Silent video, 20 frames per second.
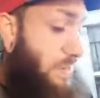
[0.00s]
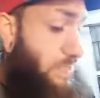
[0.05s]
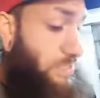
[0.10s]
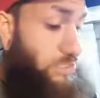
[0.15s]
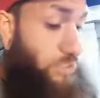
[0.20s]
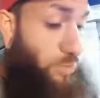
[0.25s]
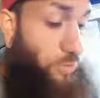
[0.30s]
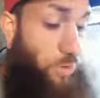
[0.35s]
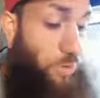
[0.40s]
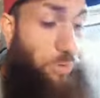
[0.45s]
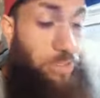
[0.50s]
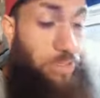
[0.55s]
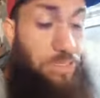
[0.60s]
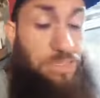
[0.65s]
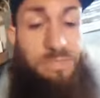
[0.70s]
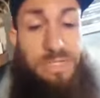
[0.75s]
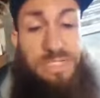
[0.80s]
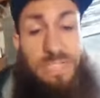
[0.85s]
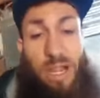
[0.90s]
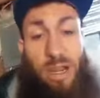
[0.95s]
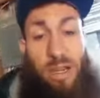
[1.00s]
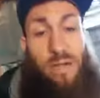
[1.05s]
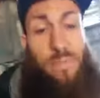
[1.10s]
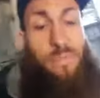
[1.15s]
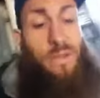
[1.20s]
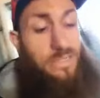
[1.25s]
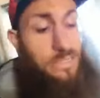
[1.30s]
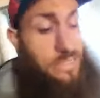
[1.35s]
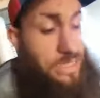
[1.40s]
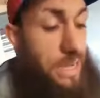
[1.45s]
So what we're going to be talking
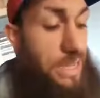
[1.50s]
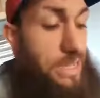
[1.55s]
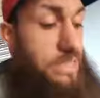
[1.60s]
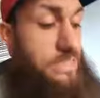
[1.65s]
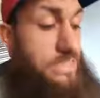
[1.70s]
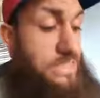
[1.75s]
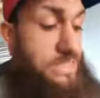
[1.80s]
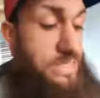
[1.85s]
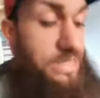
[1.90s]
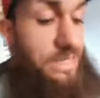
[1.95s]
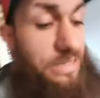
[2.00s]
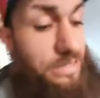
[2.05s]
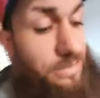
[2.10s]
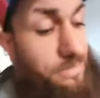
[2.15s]
about today is sin.